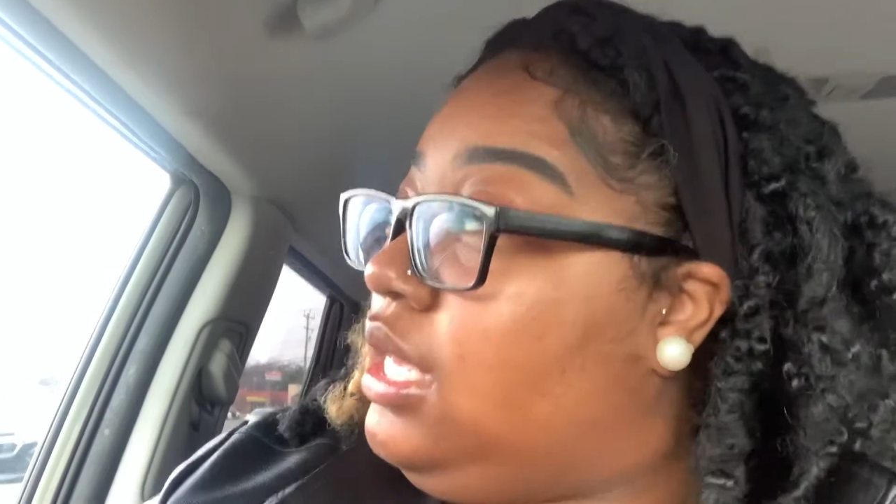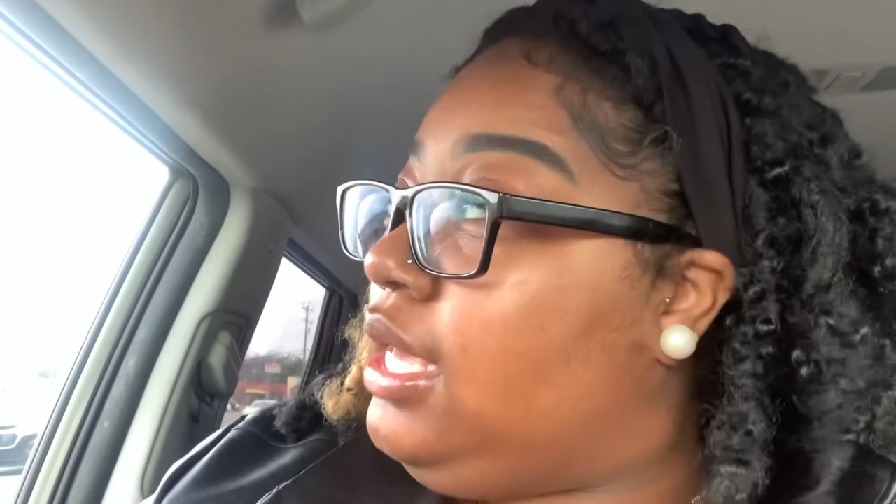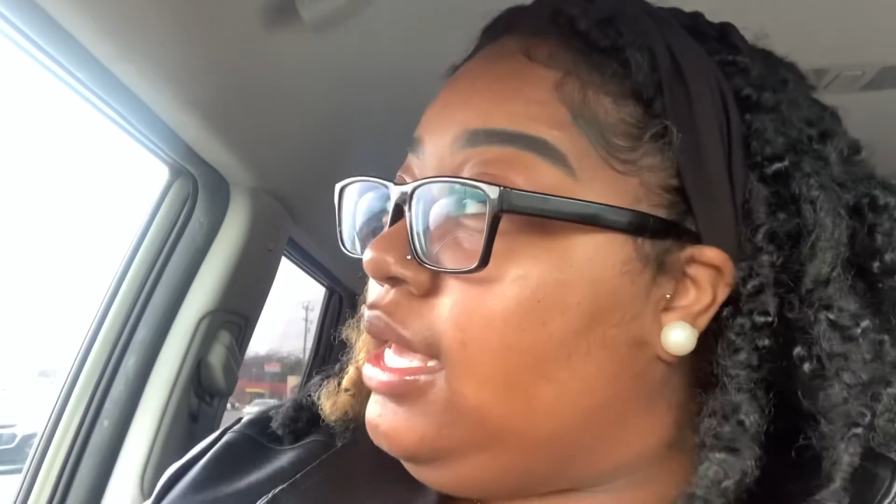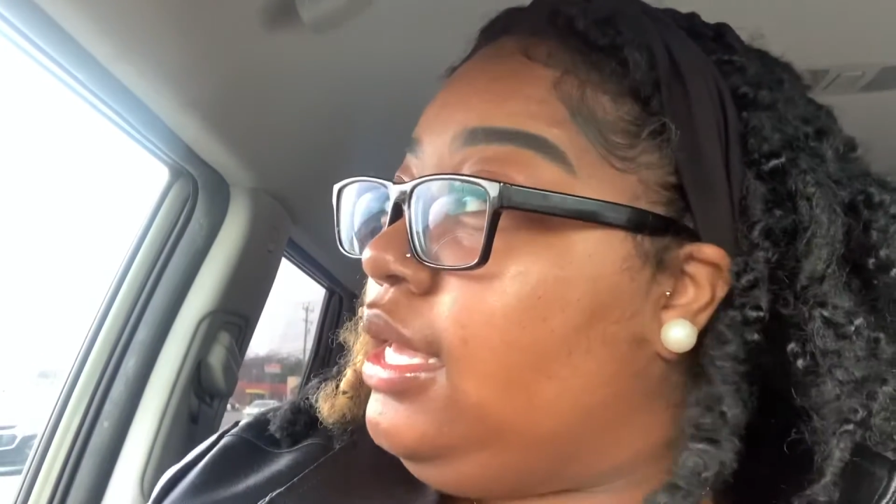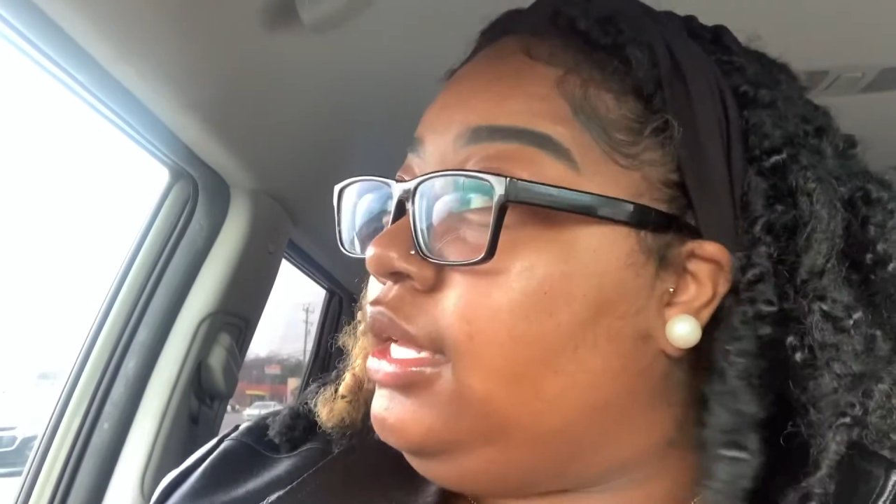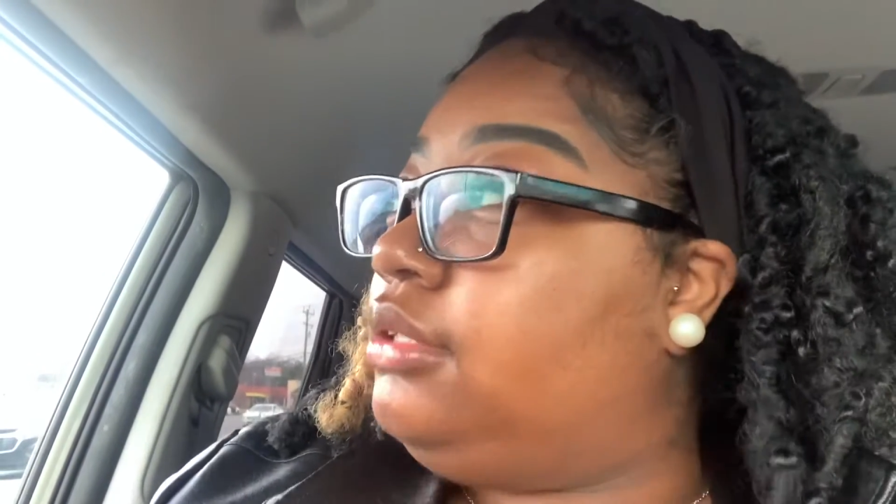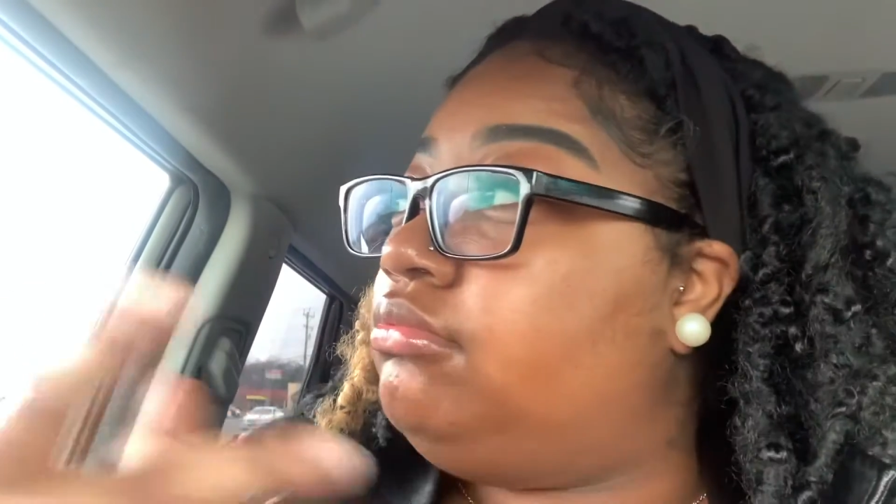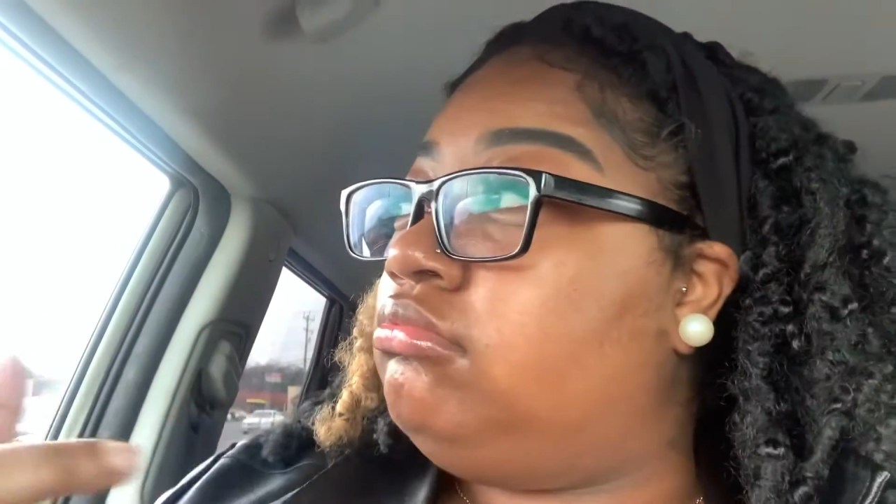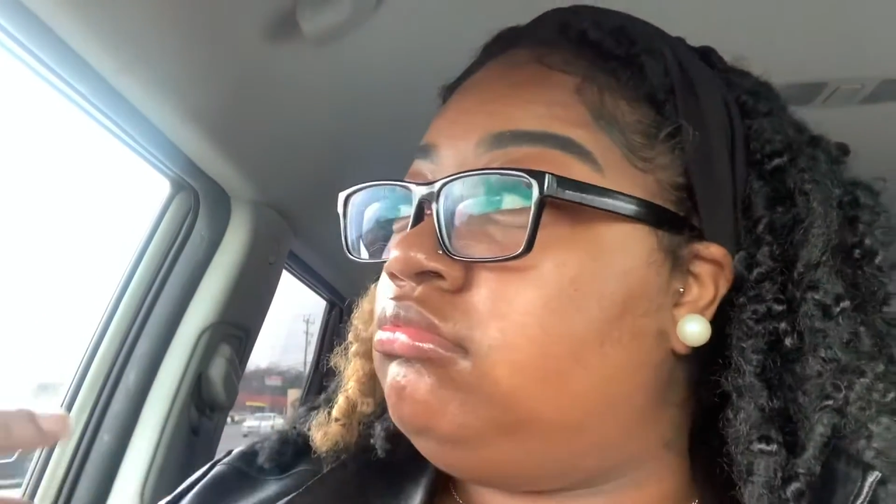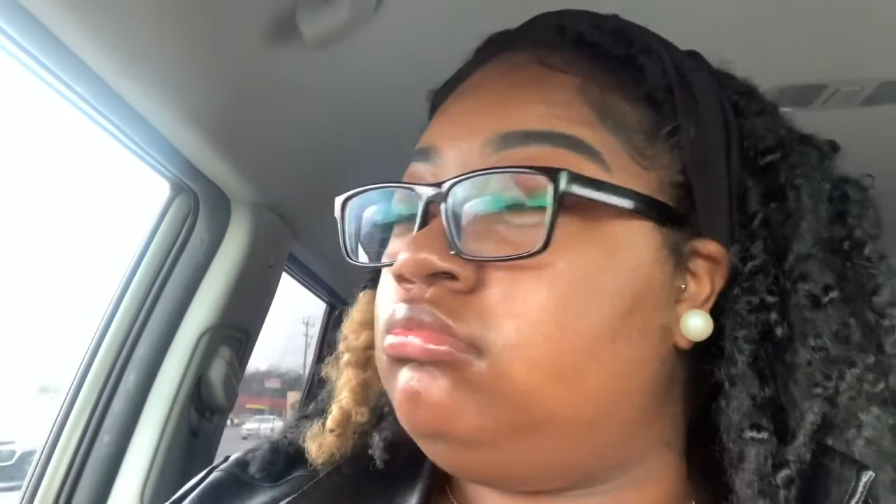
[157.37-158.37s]
and
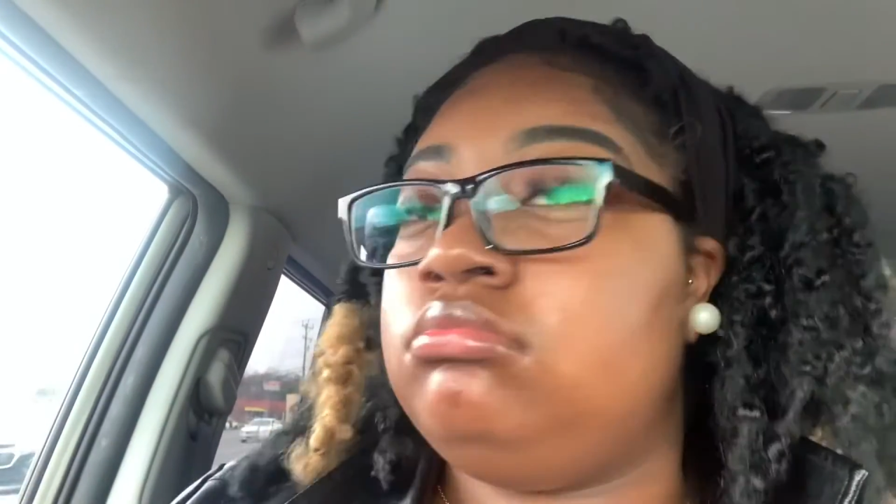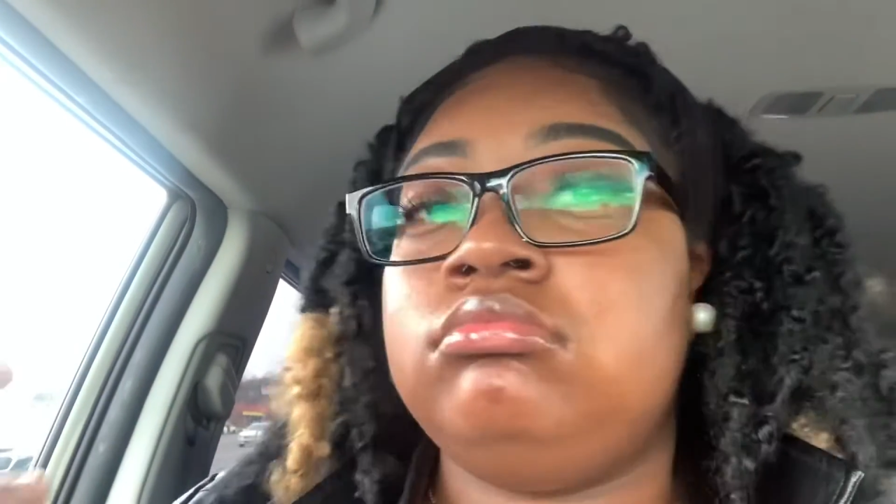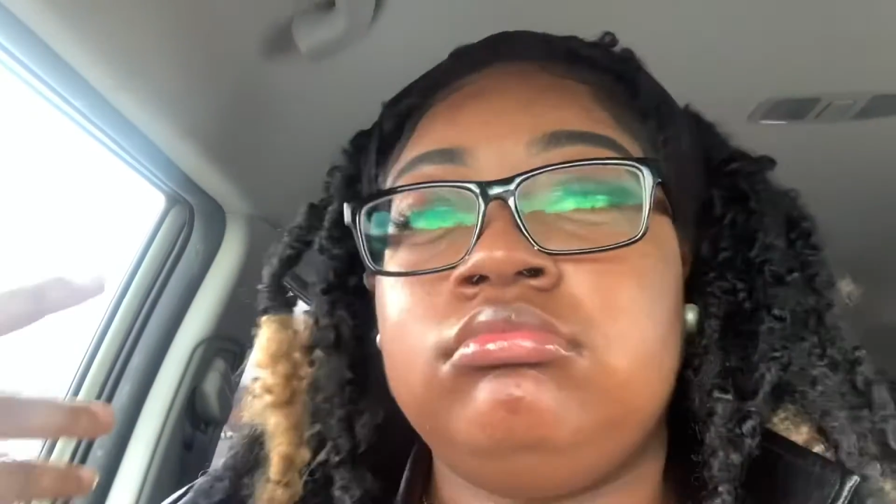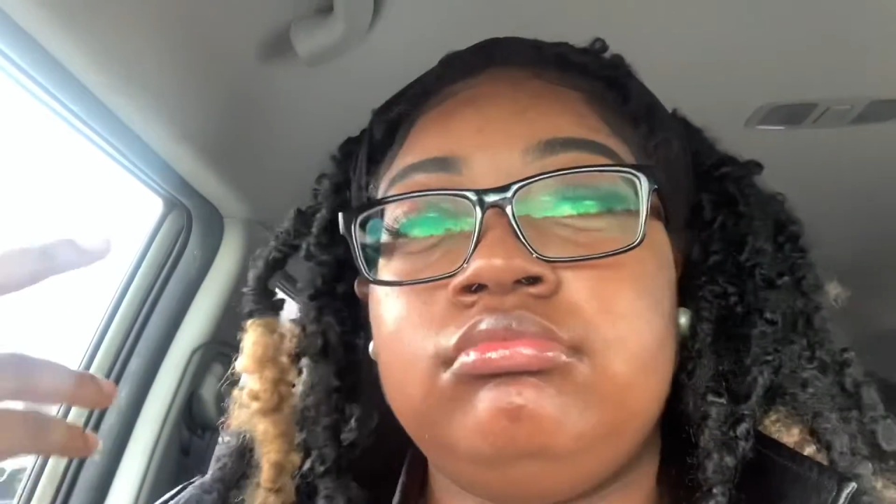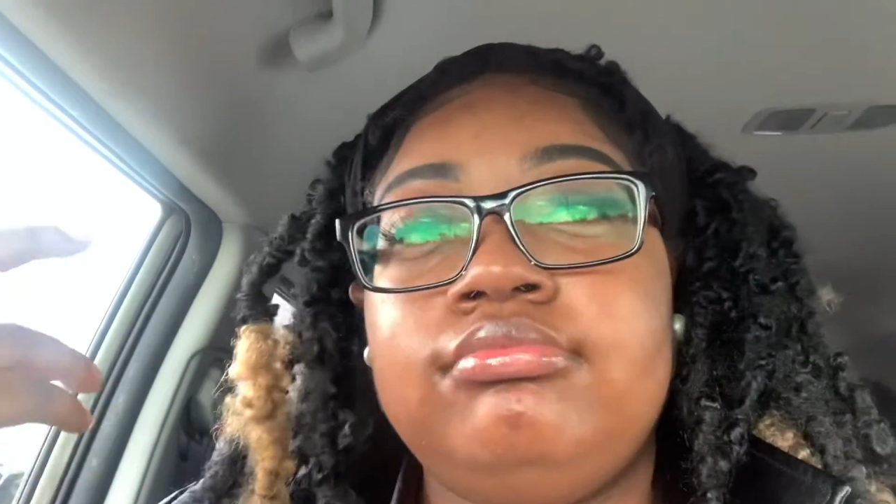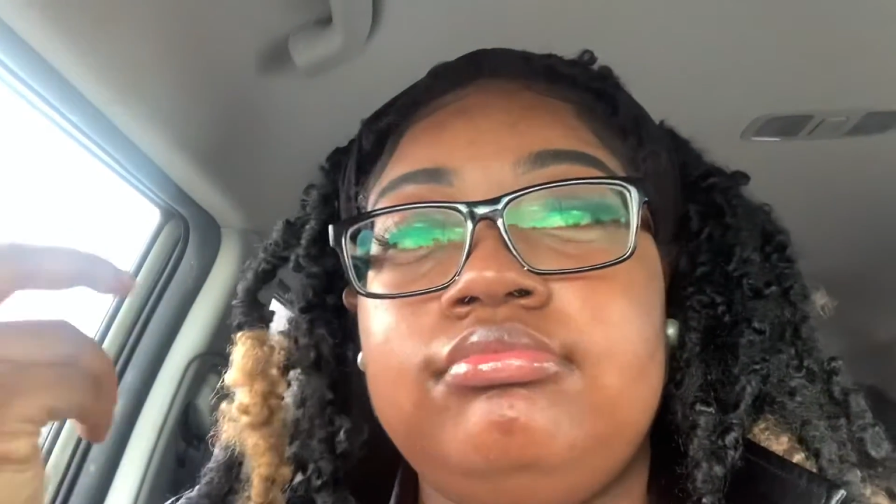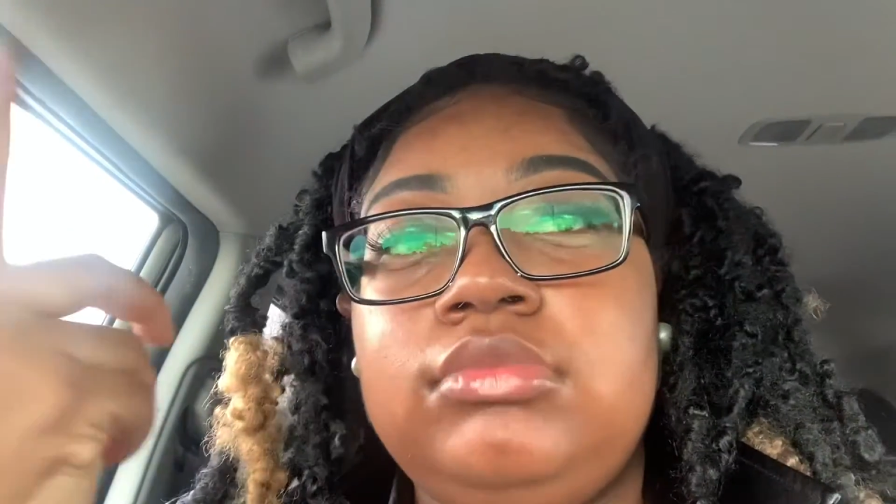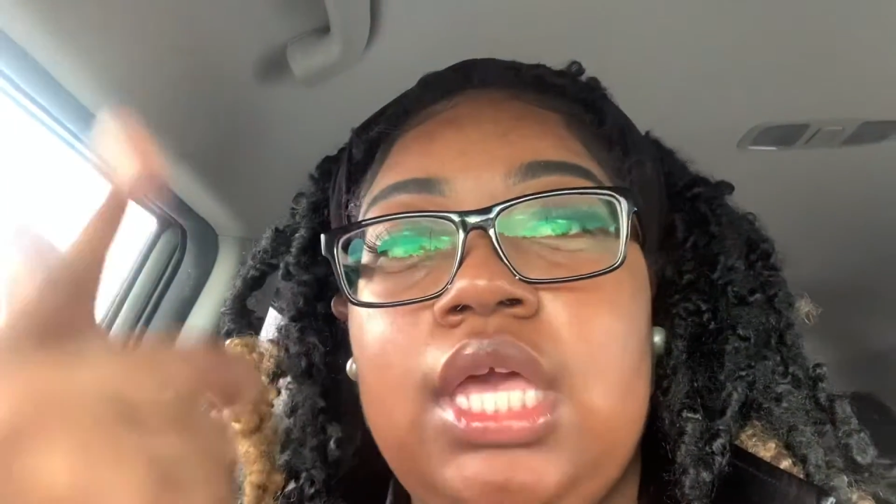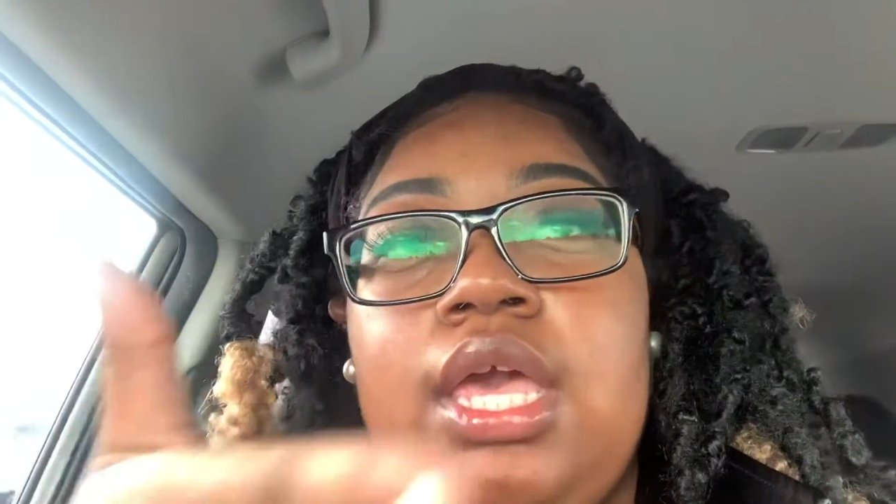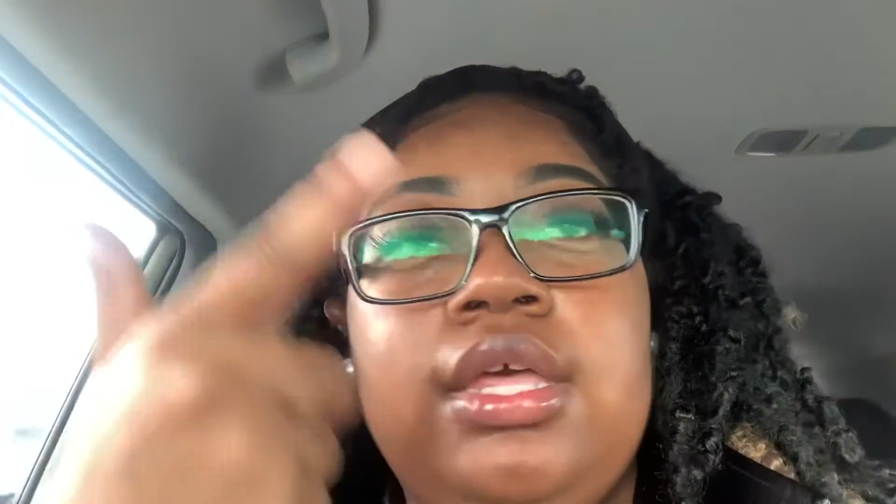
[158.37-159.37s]

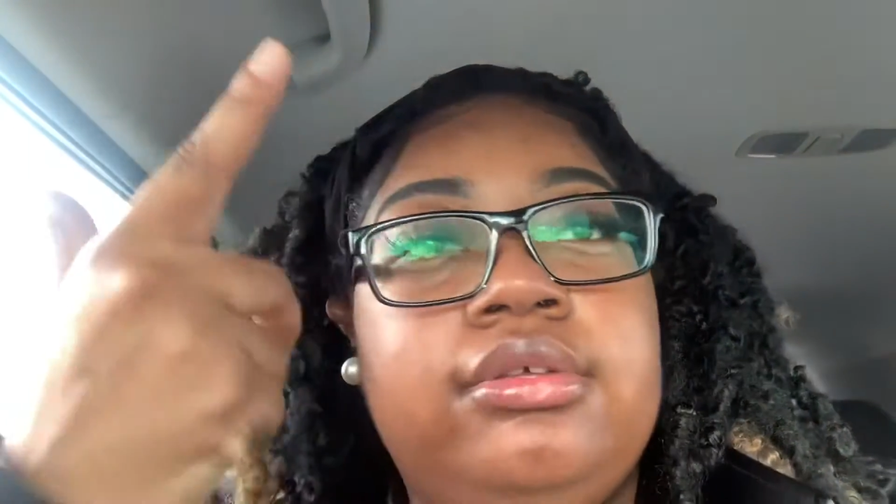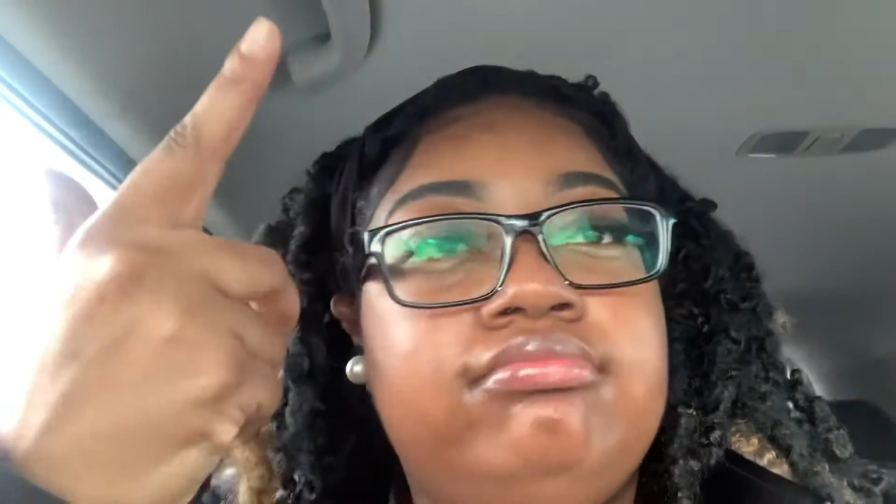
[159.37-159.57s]
yeah,